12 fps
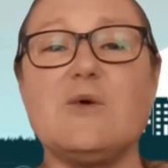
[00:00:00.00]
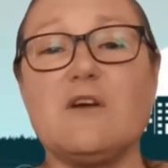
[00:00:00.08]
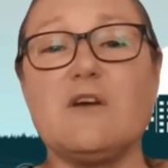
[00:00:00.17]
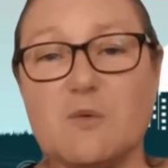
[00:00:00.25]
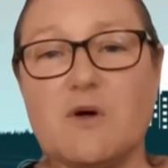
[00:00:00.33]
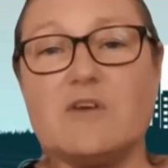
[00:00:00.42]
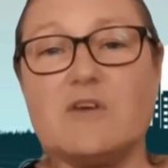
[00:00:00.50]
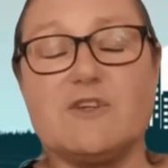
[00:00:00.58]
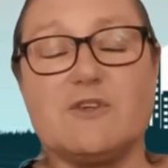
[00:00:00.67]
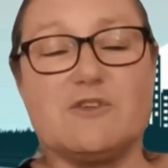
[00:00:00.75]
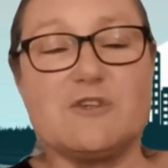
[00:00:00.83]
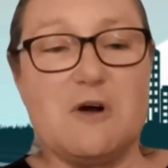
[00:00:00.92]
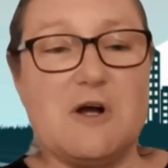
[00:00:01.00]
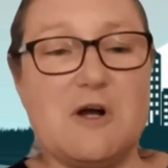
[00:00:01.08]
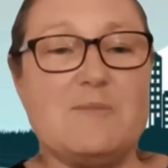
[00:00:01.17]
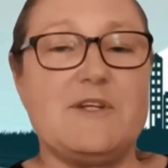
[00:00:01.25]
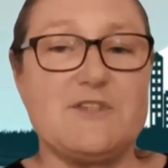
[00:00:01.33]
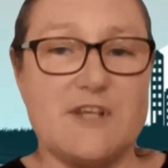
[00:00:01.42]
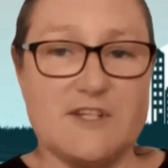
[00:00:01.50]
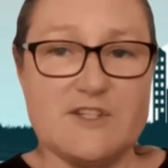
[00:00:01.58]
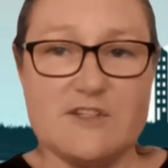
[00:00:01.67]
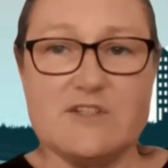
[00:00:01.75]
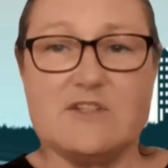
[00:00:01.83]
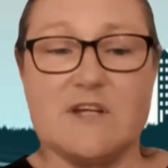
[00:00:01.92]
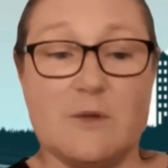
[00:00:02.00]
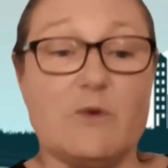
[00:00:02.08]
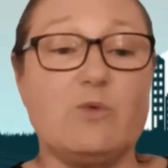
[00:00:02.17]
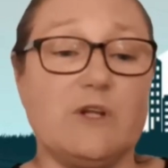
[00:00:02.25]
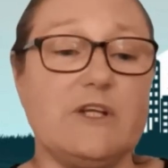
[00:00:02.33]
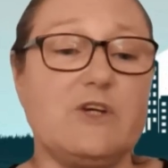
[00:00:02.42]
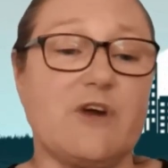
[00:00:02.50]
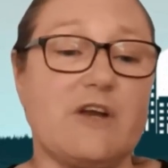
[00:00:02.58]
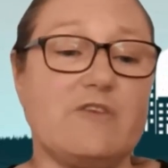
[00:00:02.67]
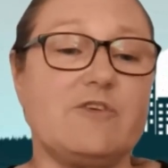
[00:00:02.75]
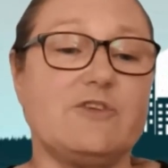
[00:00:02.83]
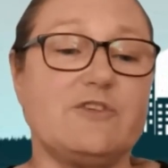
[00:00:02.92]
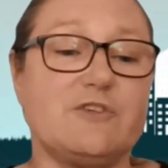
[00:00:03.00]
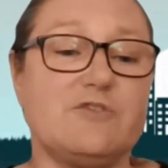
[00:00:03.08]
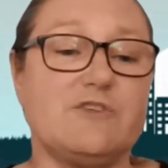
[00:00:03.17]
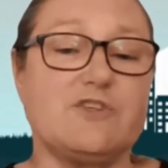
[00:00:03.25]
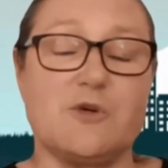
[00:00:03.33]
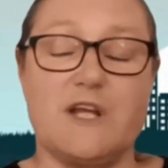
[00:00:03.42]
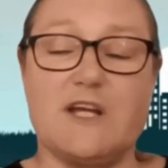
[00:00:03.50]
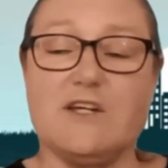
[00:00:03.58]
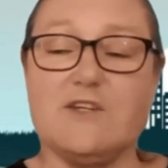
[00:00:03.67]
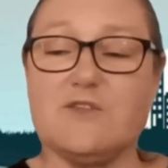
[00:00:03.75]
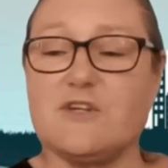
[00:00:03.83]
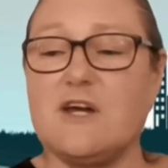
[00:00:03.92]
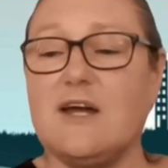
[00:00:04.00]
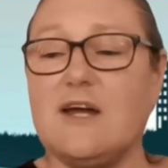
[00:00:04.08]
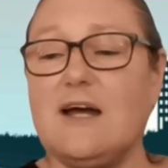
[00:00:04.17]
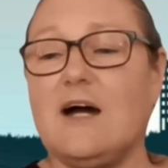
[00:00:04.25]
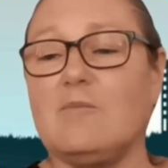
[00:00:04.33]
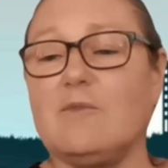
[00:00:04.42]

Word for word: Thank you everyone for your time and attention today. We're really grateful to you Thank for you. joining us.